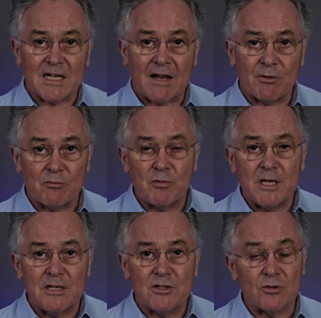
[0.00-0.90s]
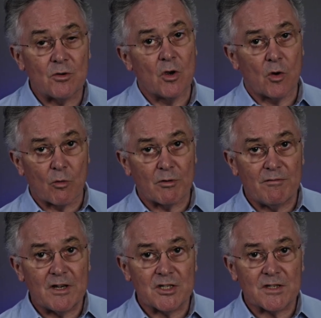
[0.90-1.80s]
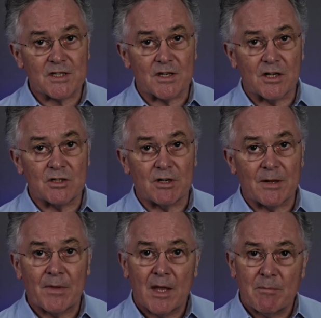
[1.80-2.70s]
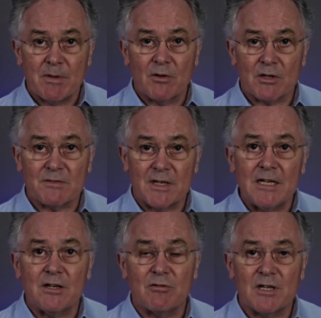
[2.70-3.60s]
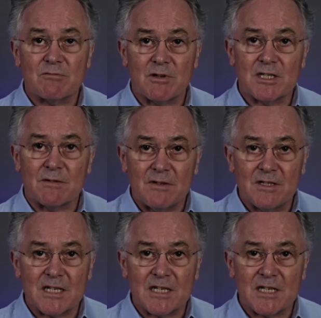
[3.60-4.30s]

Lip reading: to have a redo or revision surgery because of an increased risk of